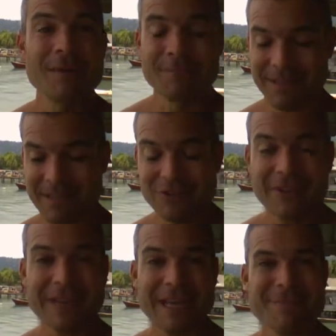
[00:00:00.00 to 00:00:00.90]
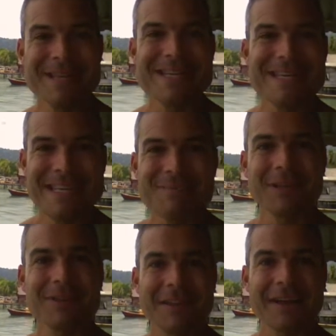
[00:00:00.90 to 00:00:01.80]
But these are the type of
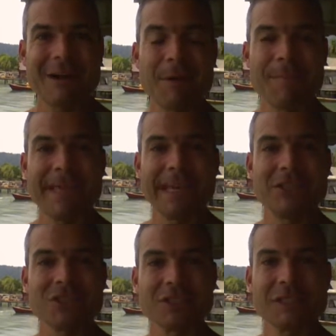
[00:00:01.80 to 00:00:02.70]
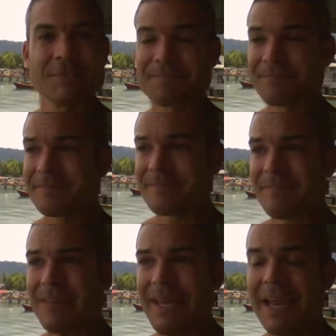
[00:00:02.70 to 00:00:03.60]
demons that come up occasionally
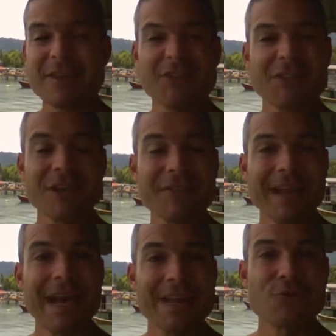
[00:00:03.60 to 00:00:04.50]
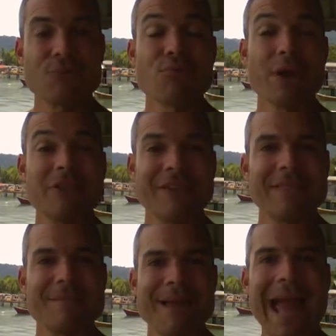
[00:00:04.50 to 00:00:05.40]
and the stuff that I had to embrace
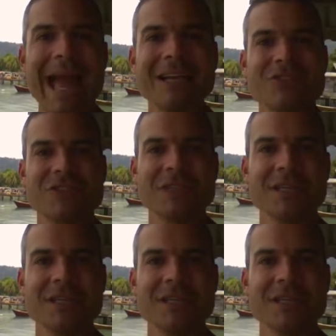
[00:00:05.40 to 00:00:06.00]
in the past